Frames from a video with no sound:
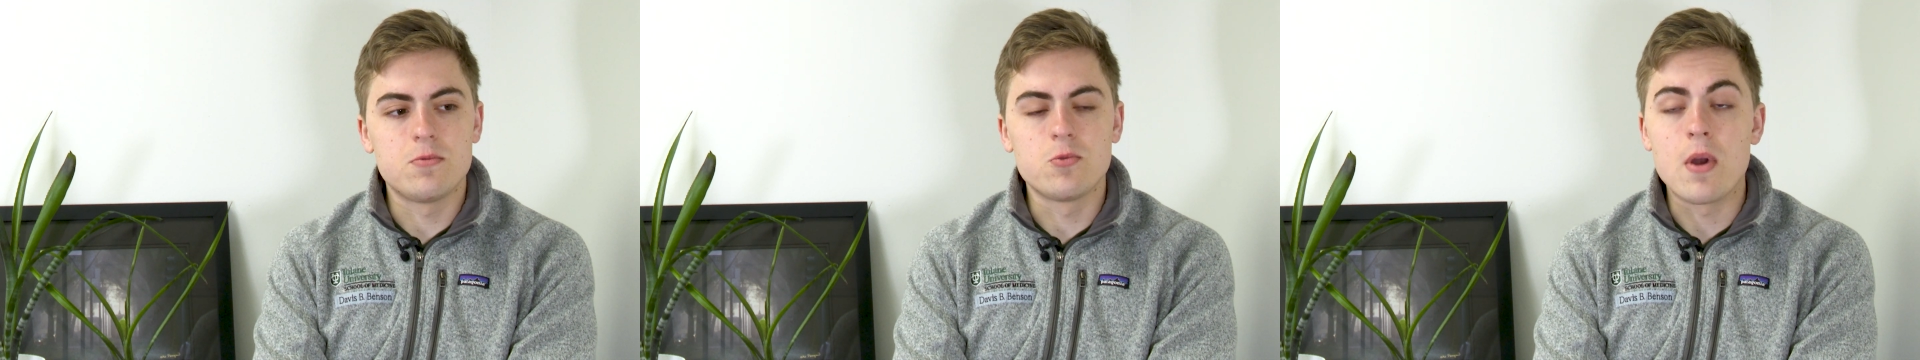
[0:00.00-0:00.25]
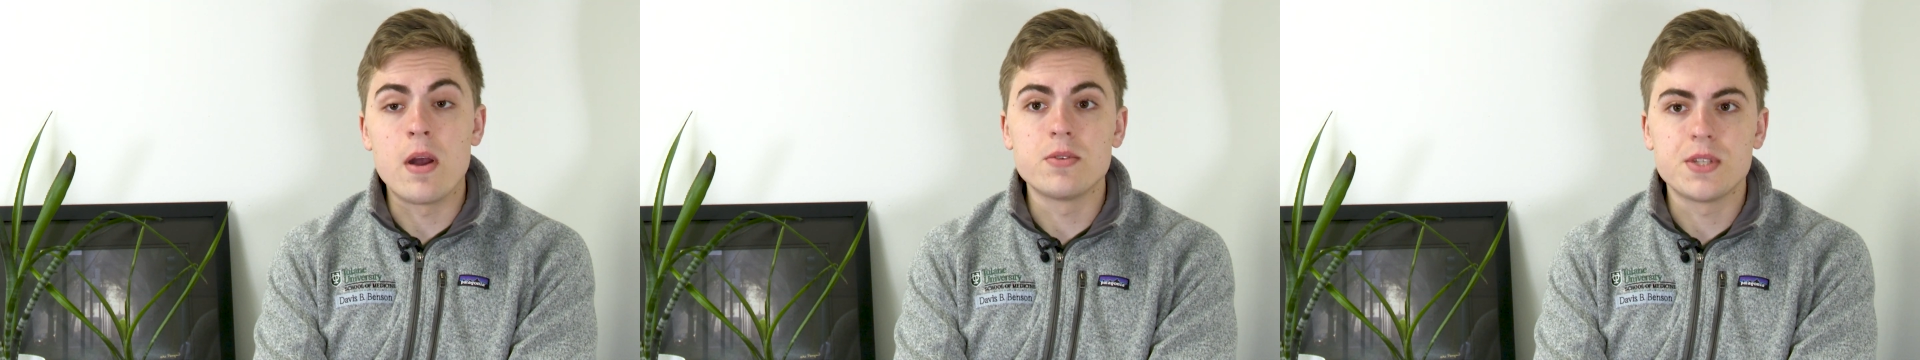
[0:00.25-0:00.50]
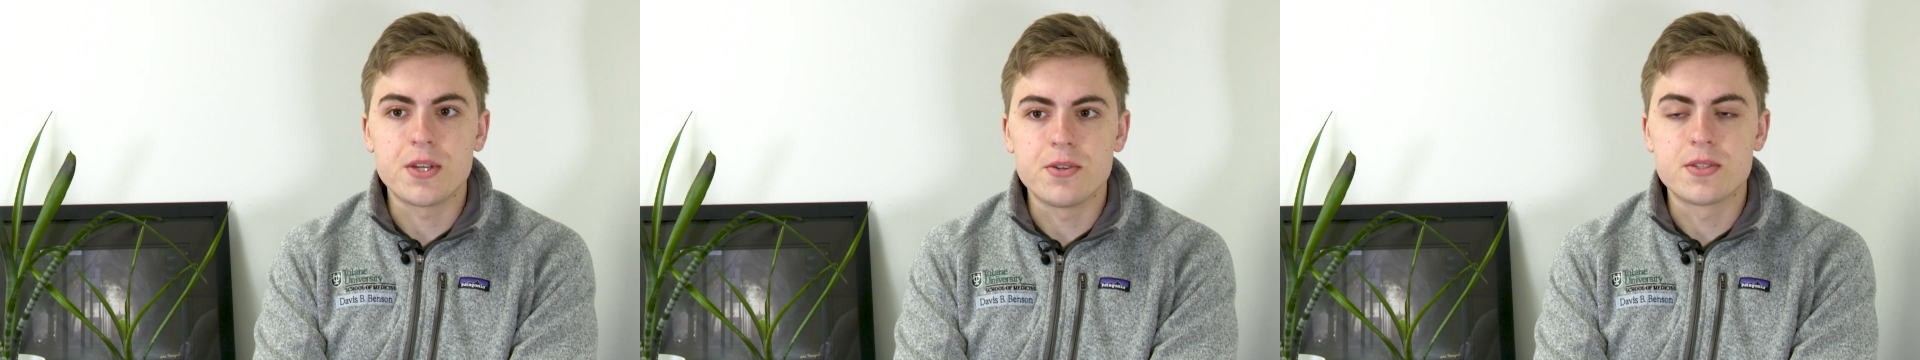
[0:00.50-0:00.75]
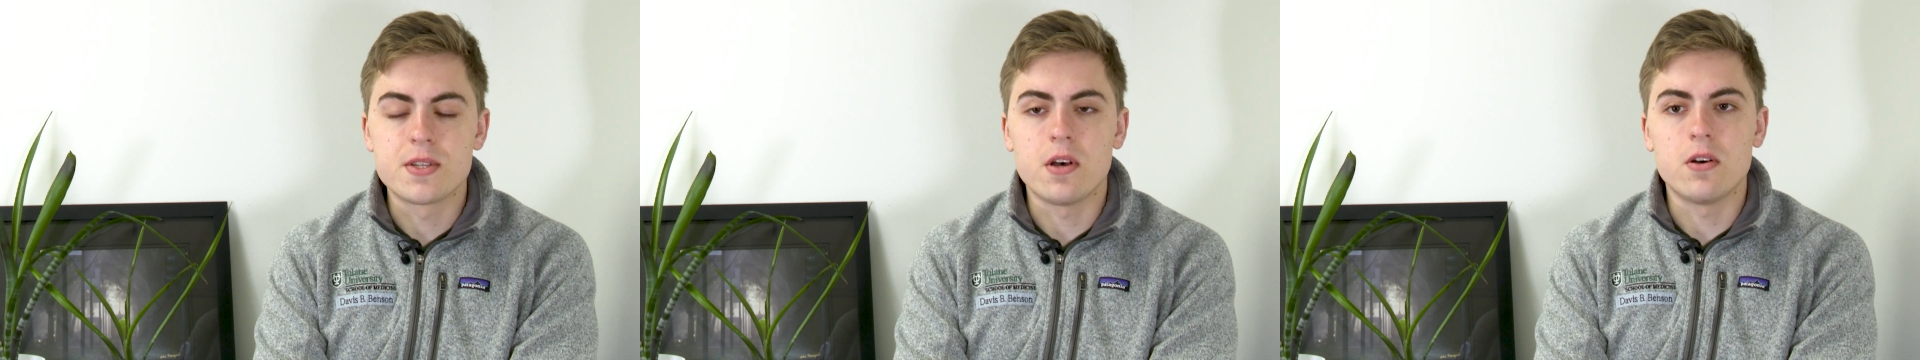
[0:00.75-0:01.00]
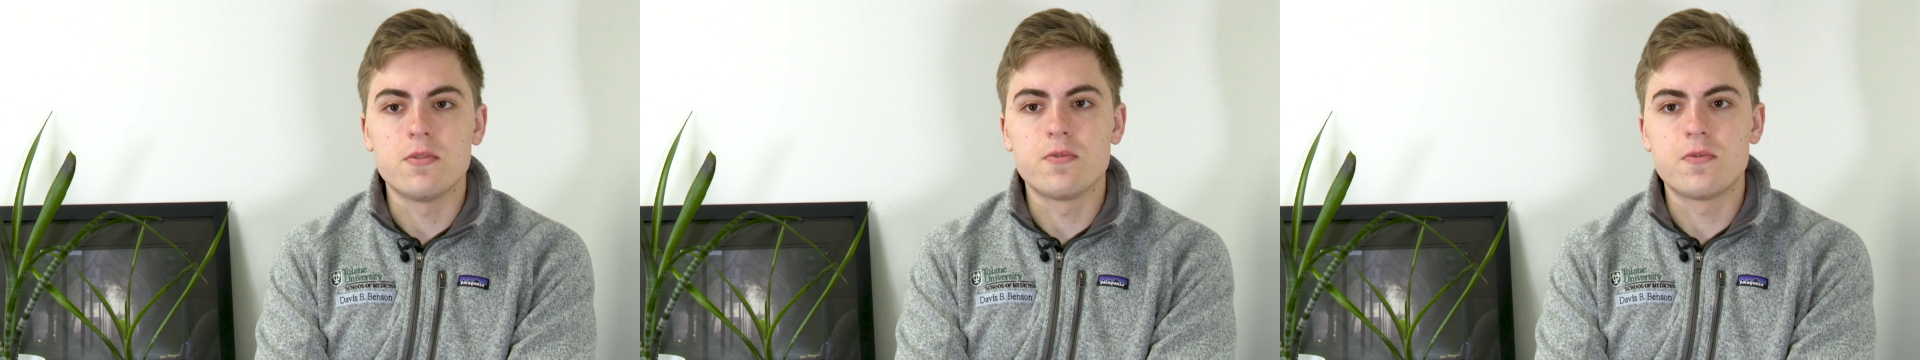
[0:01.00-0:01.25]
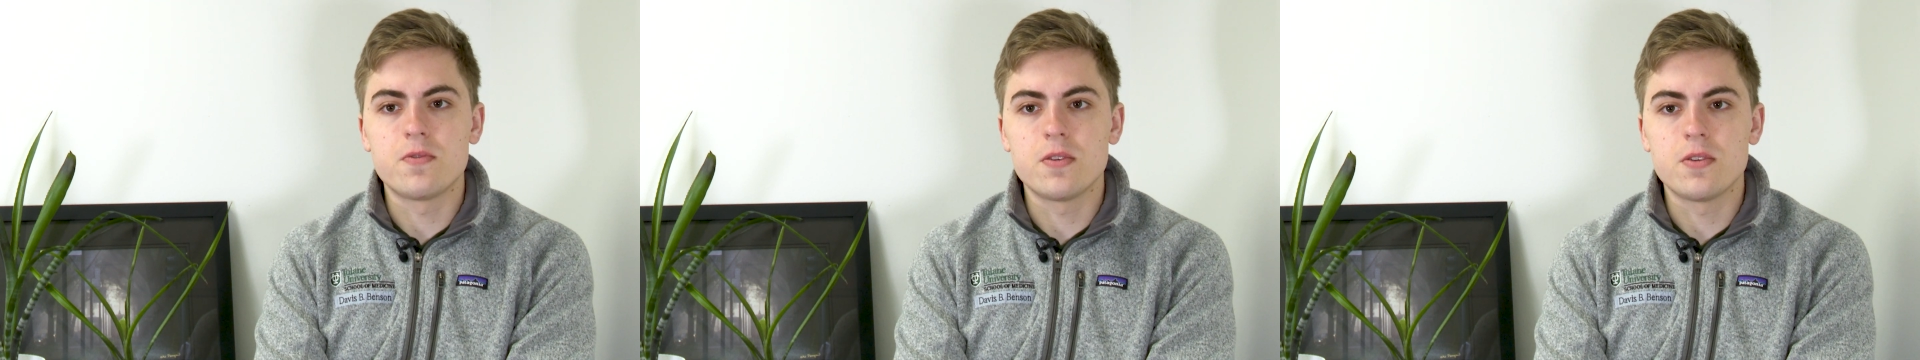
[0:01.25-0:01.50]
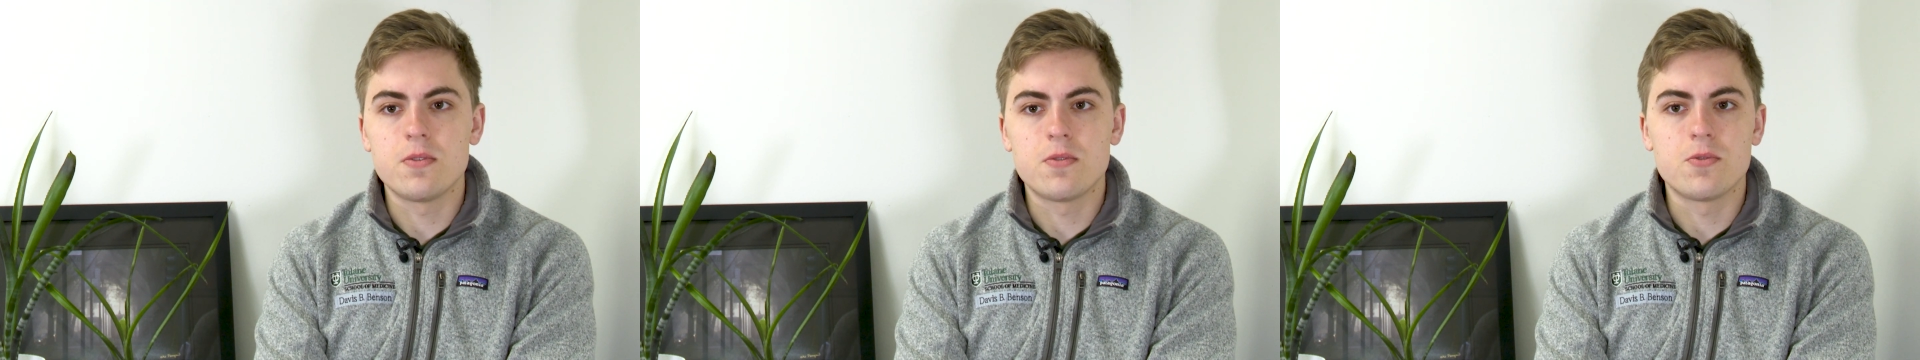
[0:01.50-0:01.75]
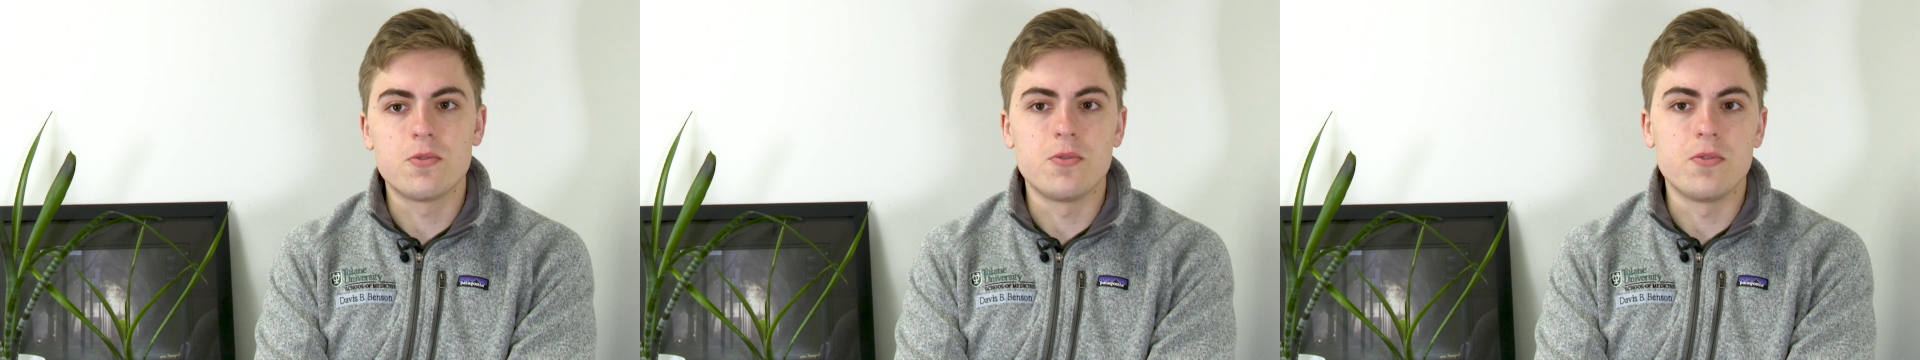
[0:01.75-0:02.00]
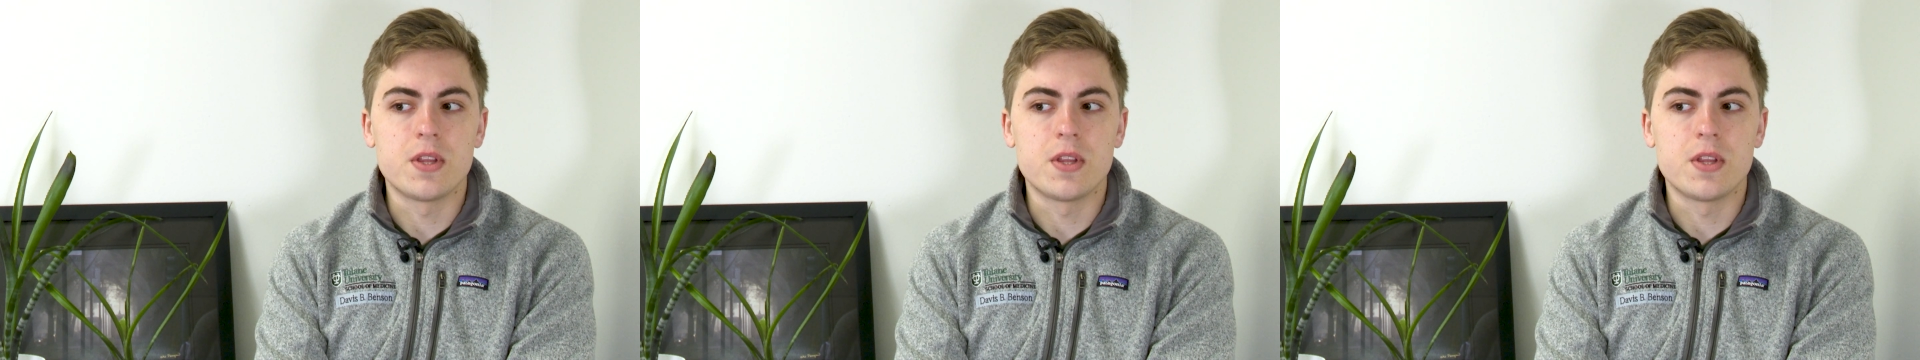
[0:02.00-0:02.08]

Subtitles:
grounding yourself through